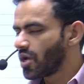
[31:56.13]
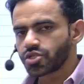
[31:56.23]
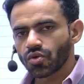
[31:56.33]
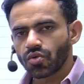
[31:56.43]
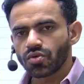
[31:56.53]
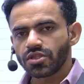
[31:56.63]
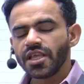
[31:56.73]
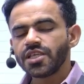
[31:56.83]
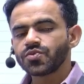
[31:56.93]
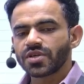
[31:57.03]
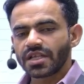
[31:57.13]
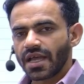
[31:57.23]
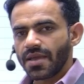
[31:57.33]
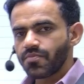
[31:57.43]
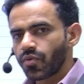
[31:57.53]
So these were
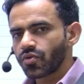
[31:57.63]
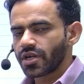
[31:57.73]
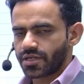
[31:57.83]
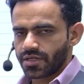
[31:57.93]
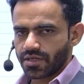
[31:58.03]
the important